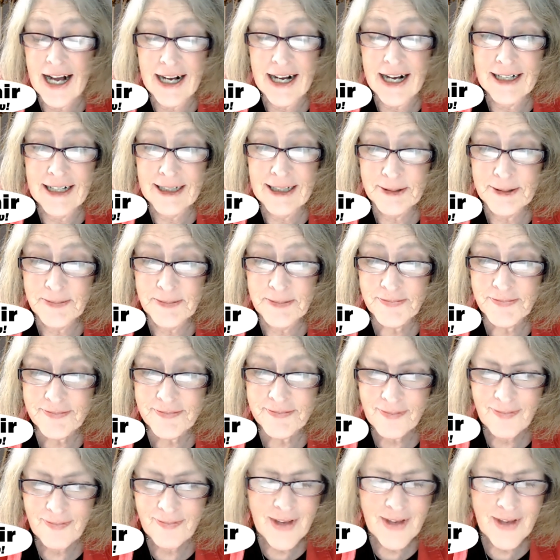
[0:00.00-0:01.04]
I
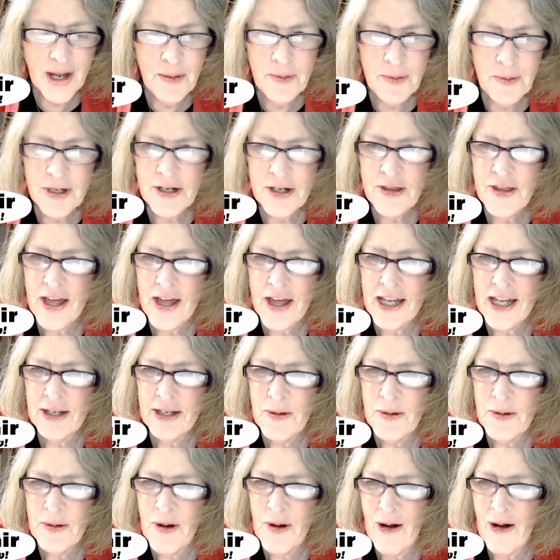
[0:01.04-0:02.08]
want to thank
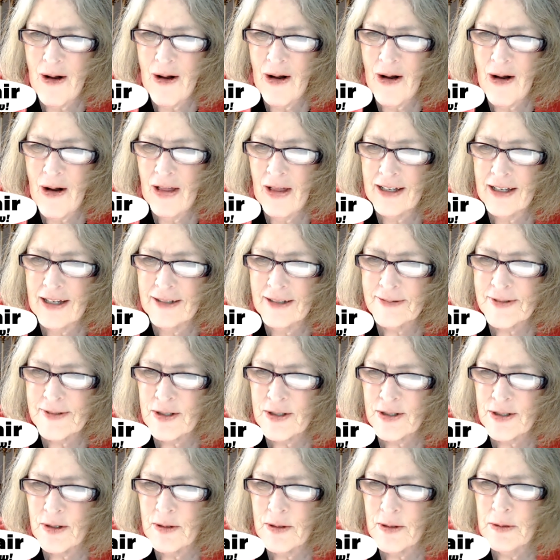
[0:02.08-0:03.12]
you all. I'm
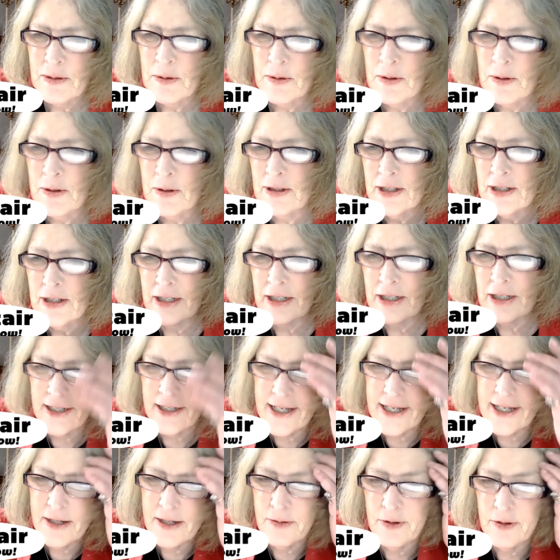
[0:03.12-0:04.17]
sorry we were a little
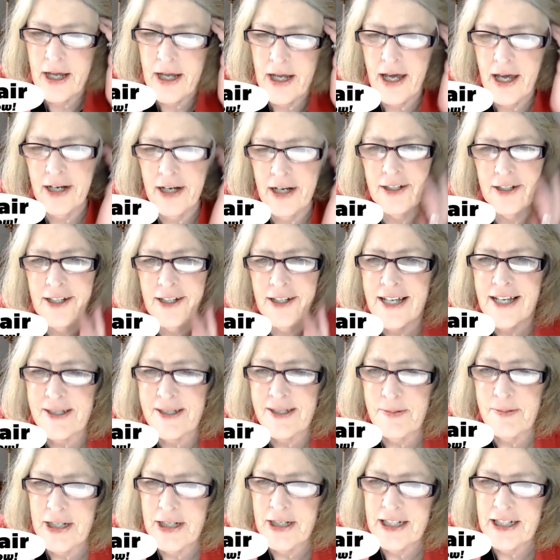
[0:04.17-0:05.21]
late. We had a
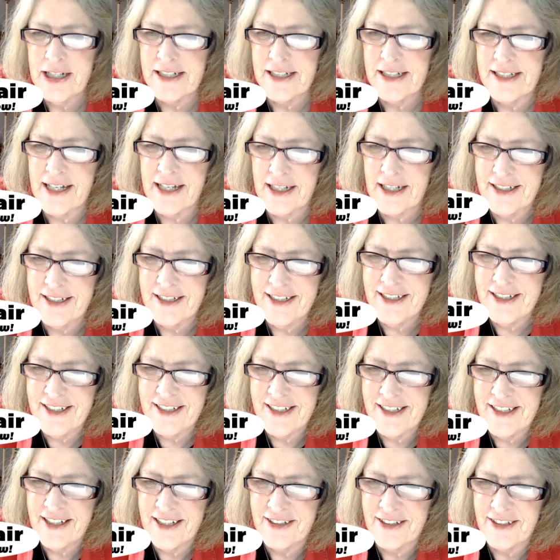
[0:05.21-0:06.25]
last-minute tech
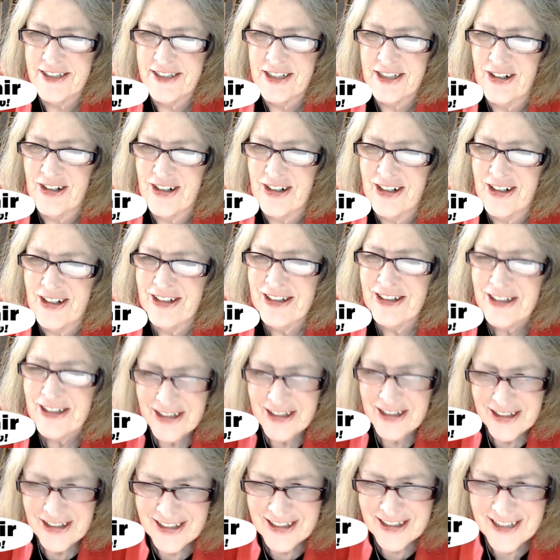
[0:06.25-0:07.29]
detail to conquer.
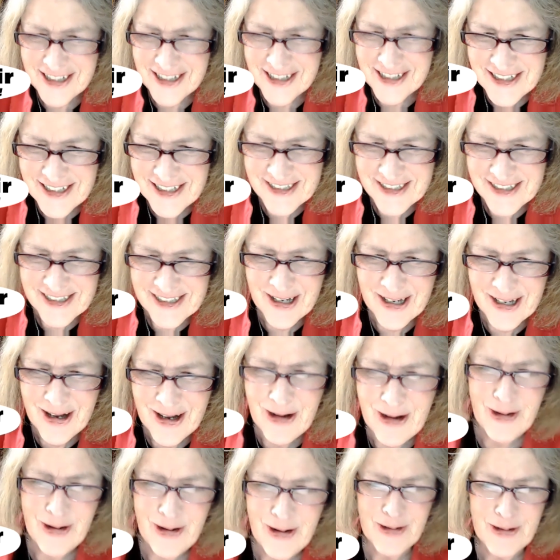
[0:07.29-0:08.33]

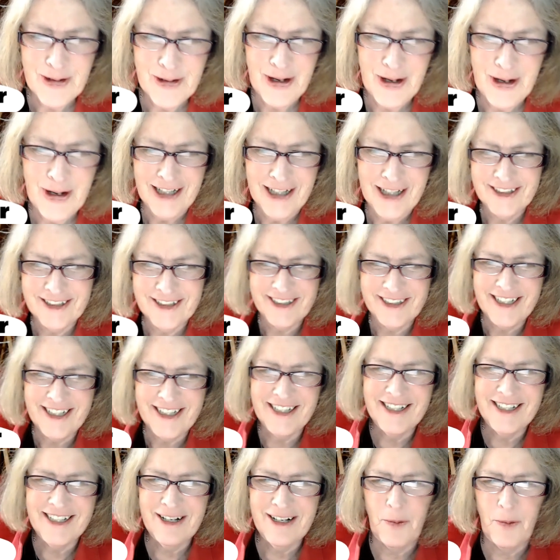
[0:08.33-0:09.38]
So,
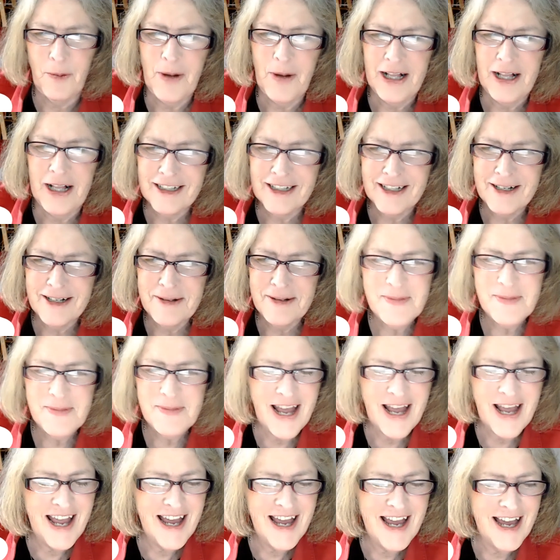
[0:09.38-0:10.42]
Glenn, welcome,
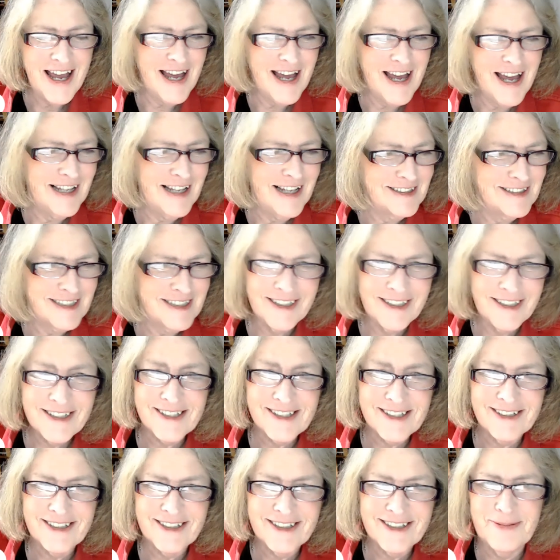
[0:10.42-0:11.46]
and tell
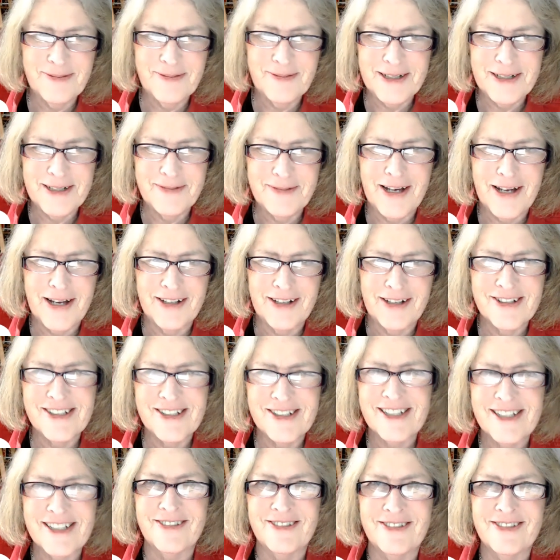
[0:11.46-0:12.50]
us a little bit about
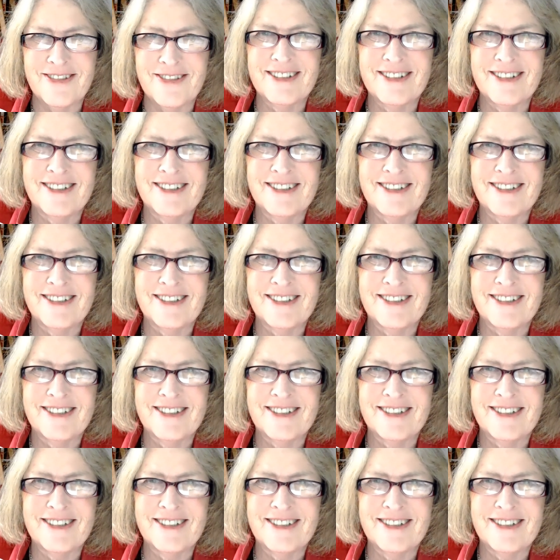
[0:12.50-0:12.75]
yourself.